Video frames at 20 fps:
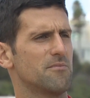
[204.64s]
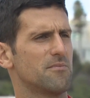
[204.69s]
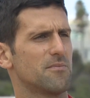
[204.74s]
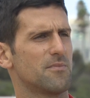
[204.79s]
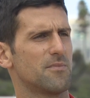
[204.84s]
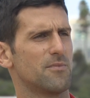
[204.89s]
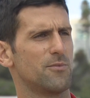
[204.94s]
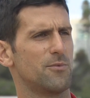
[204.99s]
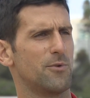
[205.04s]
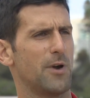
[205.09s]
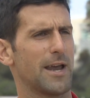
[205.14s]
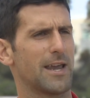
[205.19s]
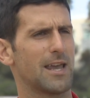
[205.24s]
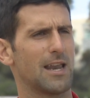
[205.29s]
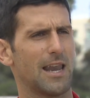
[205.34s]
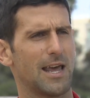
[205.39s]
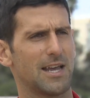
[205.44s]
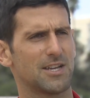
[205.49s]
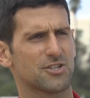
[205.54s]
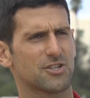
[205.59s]

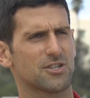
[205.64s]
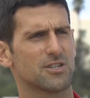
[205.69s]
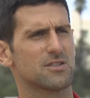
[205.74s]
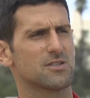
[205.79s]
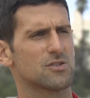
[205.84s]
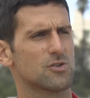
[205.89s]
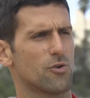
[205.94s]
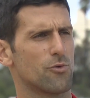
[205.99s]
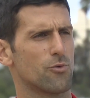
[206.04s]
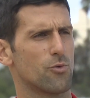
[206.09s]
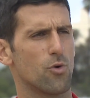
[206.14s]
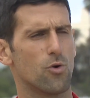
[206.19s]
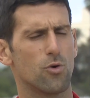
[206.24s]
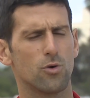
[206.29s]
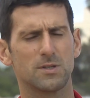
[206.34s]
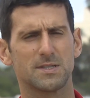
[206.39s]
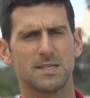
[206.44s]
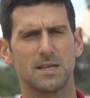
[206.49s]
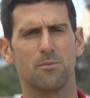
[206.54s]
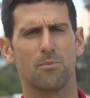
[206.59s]
regulations or
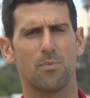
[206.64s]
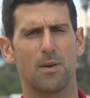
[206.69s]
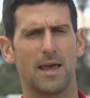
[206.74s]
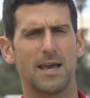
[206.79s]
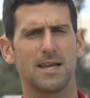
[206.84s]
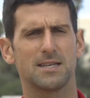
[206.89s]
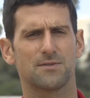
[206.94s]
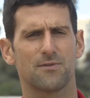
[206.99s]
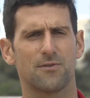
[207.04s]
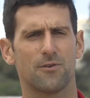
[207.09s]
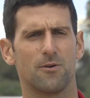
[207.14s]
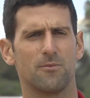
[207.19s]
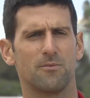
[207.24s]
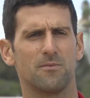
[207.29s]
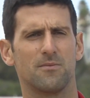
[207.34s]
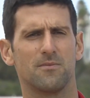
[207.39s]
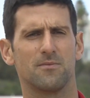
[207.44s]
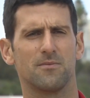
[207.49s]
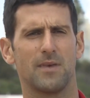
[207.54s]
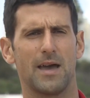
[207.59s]
rules in place
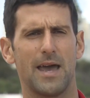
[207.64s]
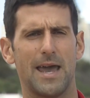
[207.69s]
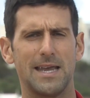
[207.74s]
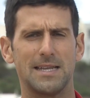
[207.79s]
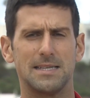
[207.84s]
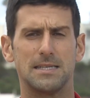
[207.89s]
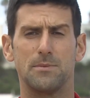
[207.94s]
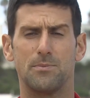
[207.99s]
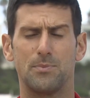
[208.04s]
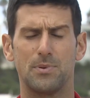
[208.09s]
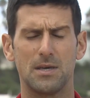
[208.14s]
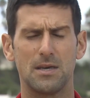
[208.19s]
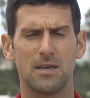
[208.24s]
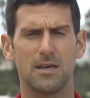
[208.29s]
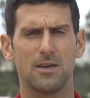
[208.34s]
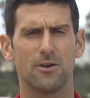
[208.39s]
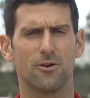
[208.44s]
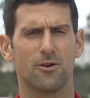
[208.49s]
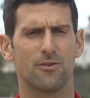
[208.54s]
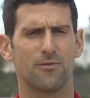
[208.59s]
from
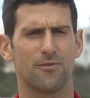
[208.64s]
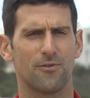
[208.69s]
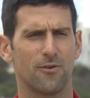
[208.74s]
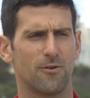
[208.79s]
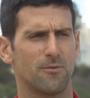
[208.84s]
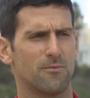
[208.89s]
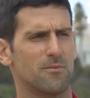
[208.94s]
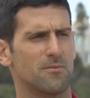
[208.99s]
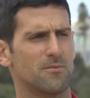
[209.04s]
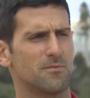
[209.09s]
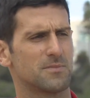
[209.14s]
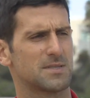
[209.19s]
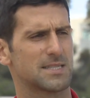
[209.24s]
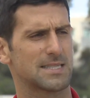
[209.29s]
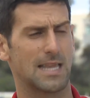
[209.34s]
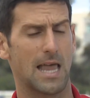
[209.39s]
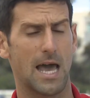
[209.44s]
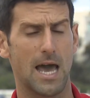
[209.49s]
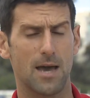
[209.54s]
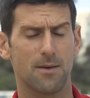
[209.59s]
ATP or from
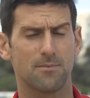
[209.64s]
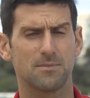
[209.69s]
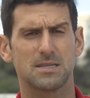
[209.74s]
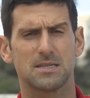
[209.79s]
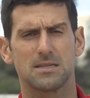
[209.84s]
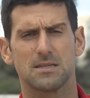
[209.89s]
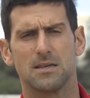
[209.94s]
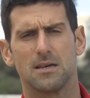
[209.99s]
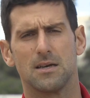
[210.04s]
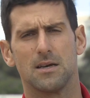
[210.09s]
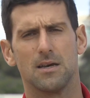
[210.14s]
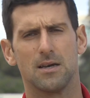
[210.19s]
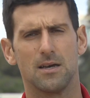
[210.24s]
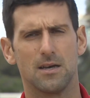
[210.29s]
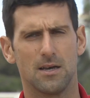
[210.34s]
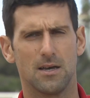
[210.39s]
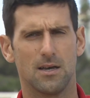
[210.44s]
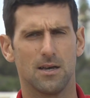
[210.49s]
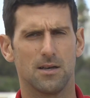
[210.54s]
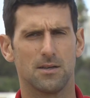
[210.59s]
slams.
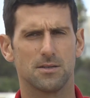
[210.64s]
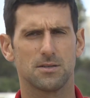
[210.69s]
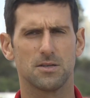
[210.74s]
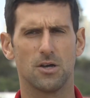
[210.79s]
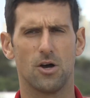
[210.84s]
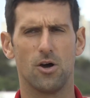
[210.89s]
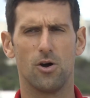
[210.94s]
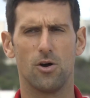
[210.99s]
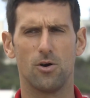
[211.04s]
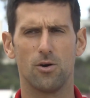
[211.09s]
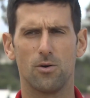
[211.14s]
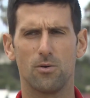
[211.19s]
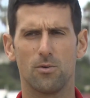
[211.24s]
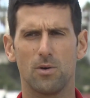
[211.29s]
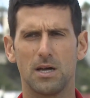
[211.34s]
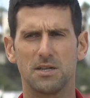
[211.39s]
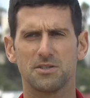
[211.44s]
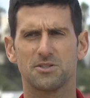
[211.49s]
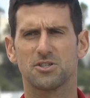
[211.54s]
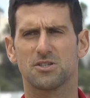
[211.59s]
So
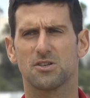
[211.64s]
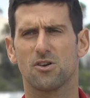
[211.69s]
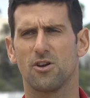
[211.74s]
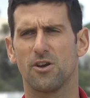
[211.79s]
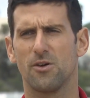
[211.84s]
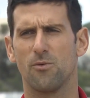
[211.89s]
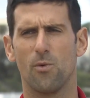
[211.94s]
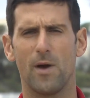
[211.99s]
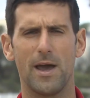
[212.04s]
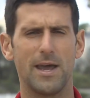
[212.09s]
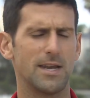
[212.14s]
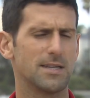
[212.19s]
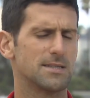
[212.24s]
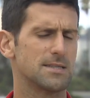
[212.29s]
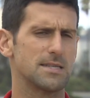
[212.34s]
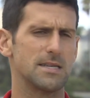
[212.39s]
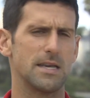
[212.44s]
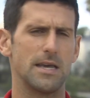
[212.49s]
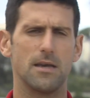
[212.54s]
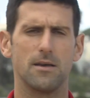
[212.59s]
I'm just going to wait and
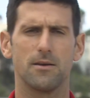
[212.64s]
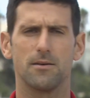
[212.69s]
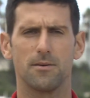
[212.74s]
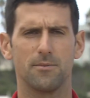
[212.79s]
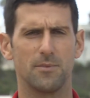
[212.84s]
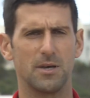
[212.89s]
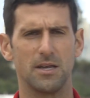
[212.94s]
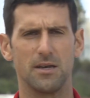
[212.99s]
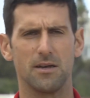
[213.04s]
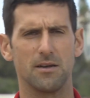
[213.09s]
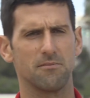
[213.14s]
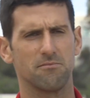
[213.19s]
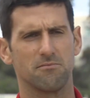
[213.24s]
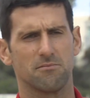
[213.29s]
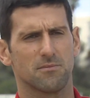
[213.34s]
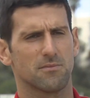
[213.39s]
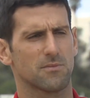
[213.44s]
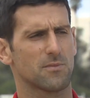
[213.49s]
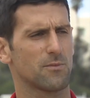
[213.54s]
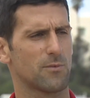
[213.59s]
see. I mean,
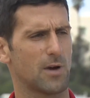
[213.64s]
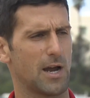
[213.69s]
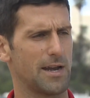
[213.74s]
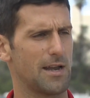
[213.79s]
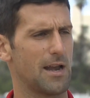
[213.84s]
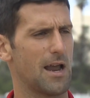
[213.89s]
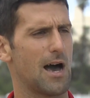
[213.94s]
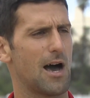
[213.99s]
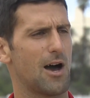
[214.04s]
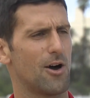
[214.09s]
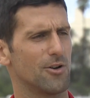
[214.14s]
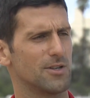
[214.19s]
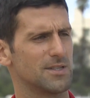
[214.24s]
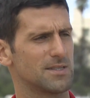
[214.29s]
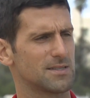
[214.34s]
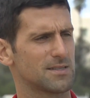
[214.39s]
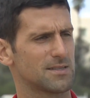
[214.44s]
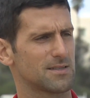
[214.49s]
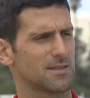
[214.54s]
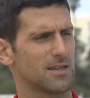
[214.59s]
right now
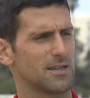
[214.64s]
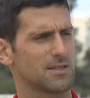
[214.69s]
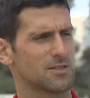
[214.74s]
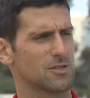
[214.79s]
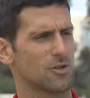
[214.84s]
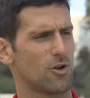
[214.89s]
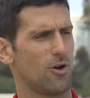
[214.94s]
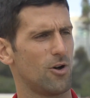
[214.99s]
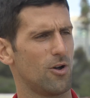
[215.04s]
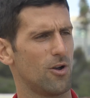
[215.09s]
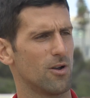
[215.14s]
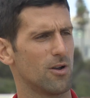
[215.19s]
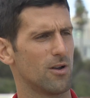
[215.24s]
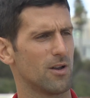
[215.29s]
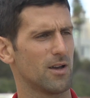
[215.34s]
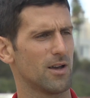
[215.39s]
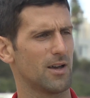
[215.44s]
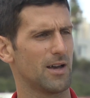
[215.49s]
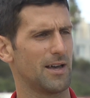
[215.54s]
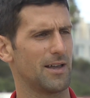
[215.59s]
it's
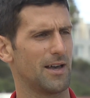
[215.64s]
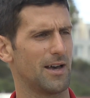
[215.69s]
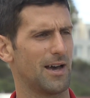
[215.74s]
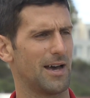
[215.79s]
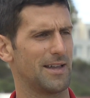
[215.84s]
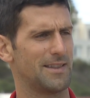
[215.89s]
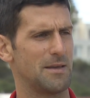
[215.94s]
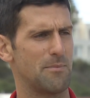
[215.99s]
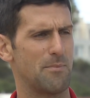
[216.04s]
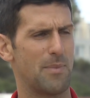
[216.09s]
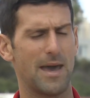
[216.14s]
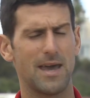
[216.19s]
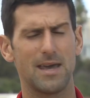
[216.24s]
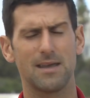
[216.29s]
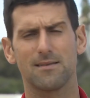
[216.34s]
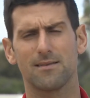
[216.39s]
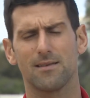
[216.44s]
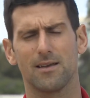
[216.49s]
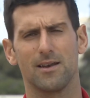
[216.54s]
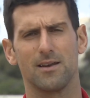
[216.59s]
all a
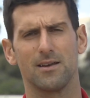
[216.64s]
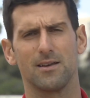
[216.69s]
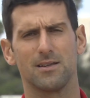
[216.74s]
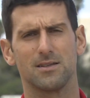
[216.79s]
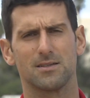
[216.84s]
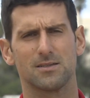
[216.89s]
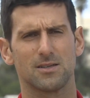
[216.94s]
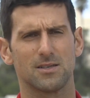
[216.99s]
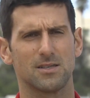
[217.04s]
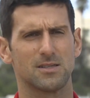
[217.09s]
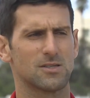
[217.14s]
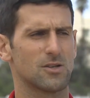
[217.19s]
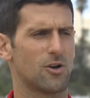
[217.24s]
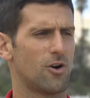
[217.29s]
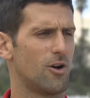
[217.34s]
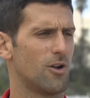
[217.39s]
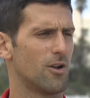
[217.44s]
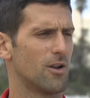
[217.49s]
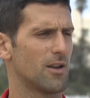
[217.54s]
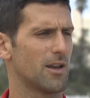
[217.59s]
debate, and it's
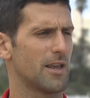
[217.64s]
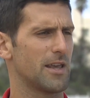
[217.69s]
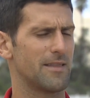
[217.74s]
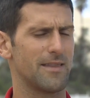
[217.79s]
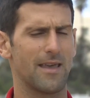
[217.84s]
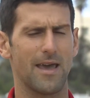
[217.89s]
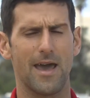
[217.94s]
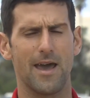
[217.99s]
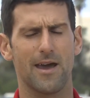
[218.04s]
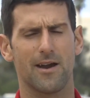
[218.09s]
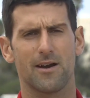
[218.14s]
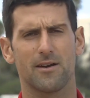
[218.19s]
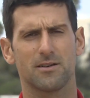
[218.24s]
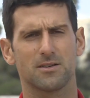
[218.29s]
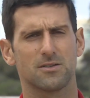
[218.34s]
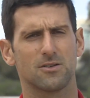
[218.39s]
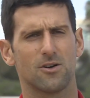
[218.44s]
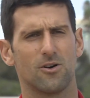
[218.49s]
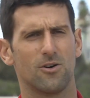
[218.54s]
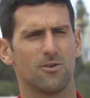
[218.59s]
all in the air.
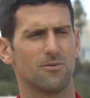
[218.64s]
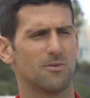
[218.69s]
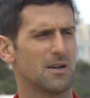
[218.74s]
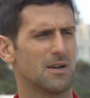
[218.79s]
So